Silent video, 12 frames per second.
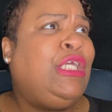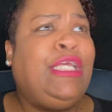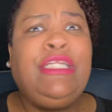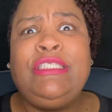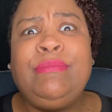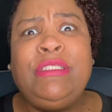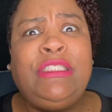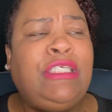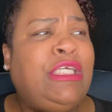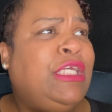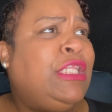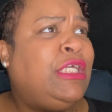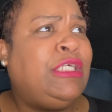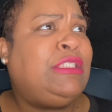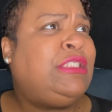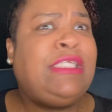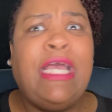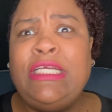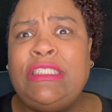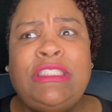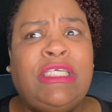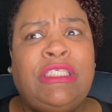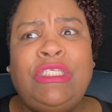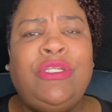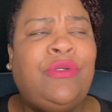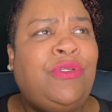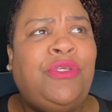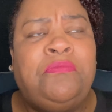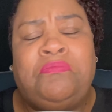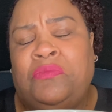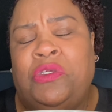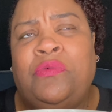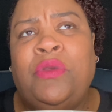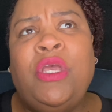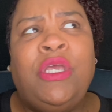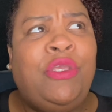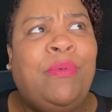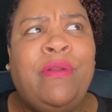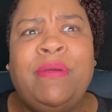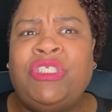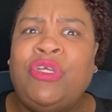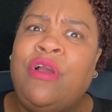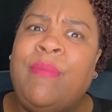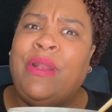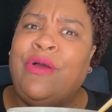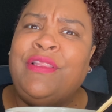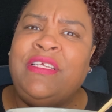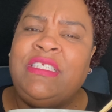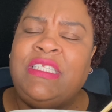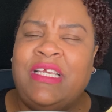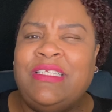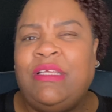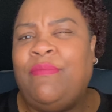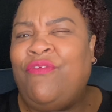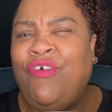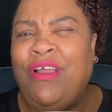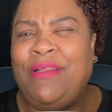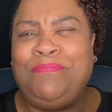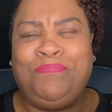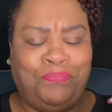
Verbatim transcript: intimacy the sex the you know you you you pretty much talk all these things up front